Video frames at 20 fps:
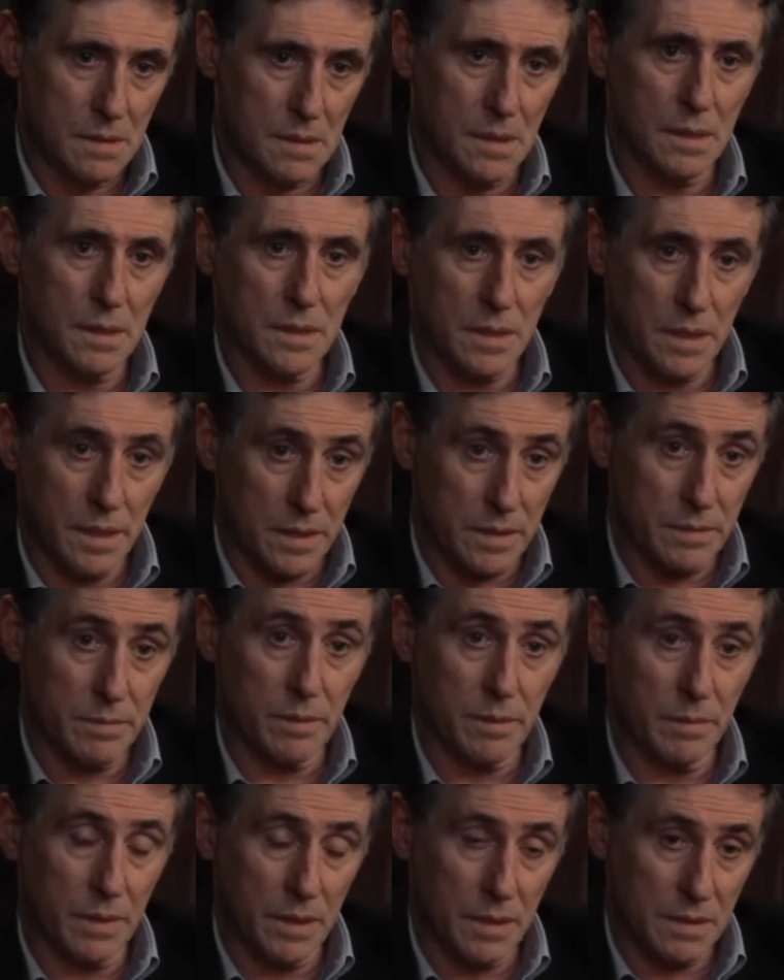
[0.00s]
And that scares
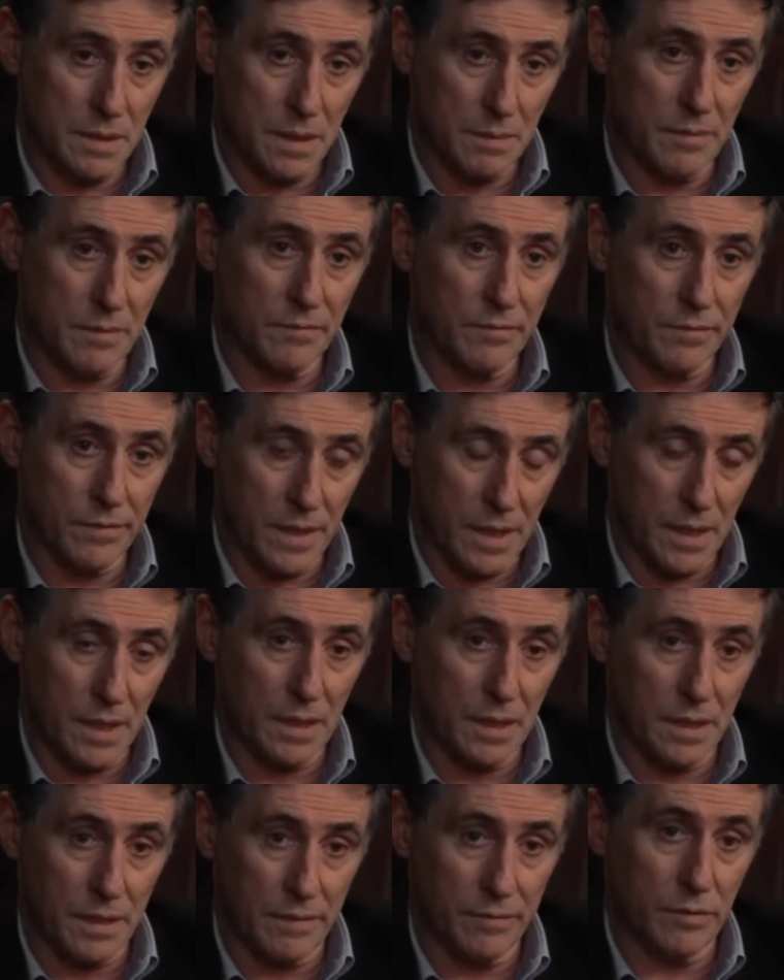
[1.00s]
me because I'm
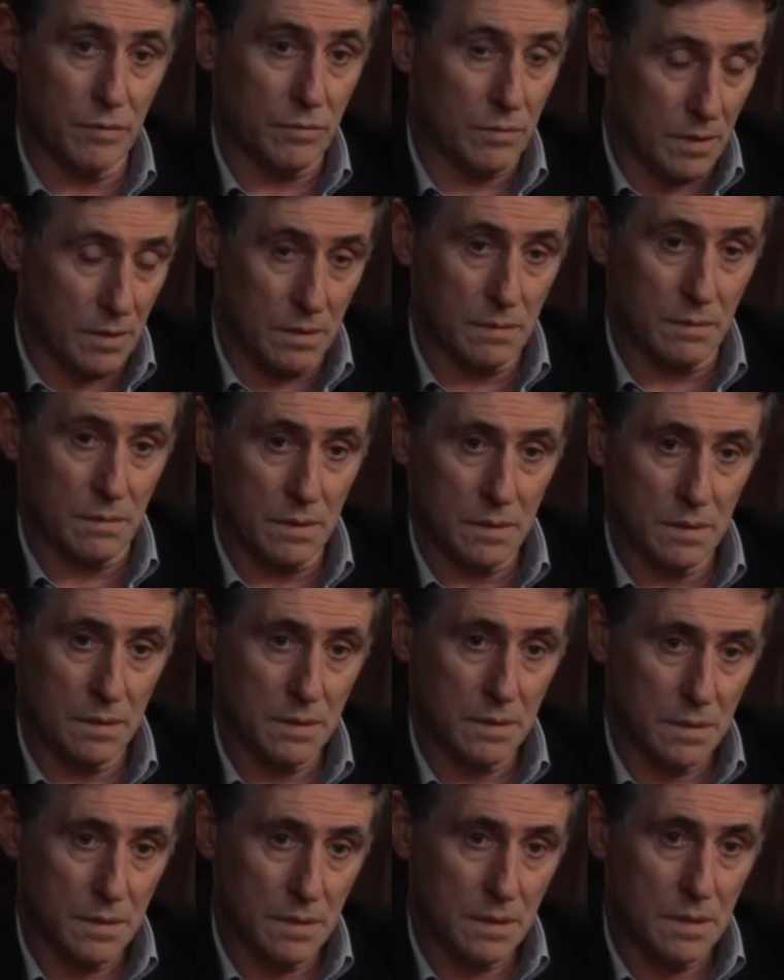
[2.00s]
afraid that if you don't,
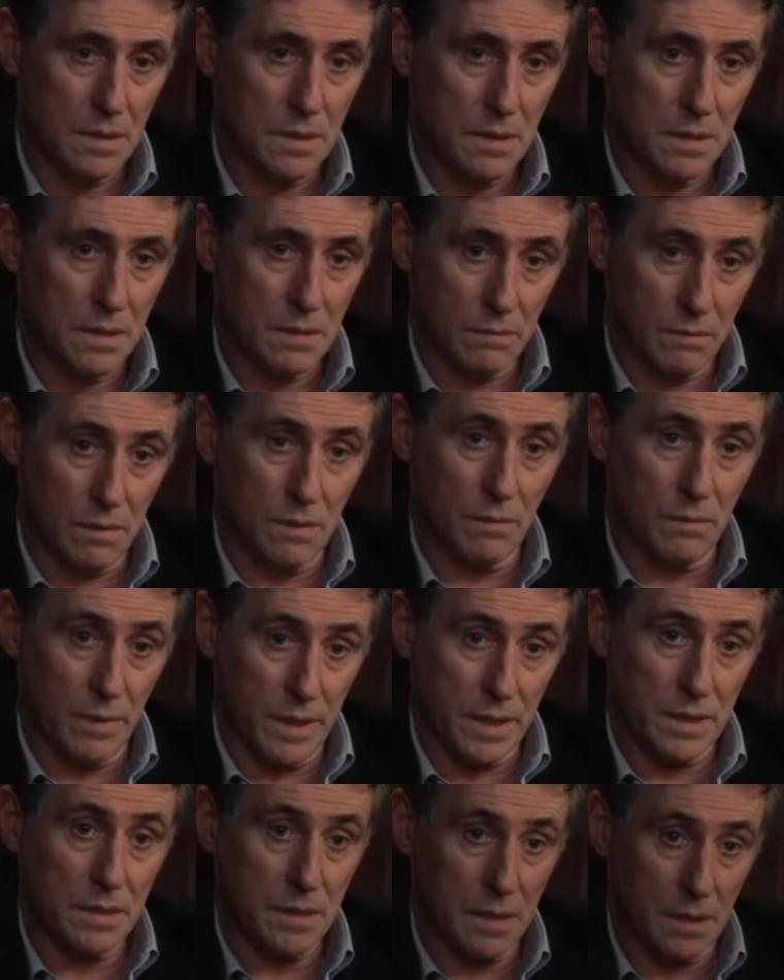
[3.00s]
we'll
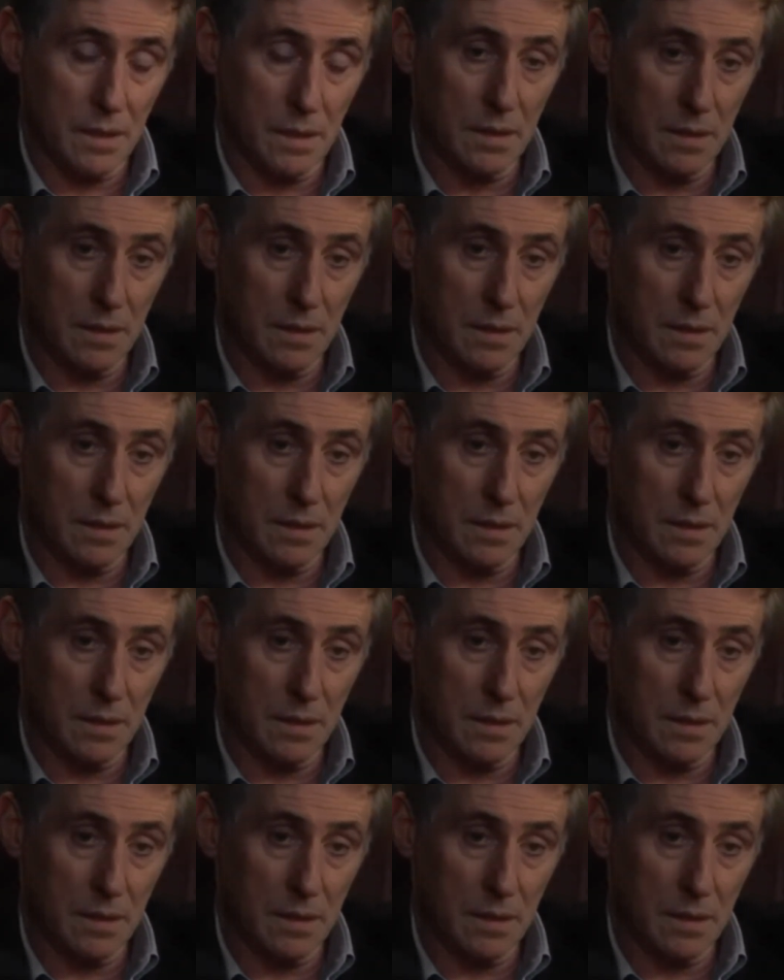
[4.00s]
waste the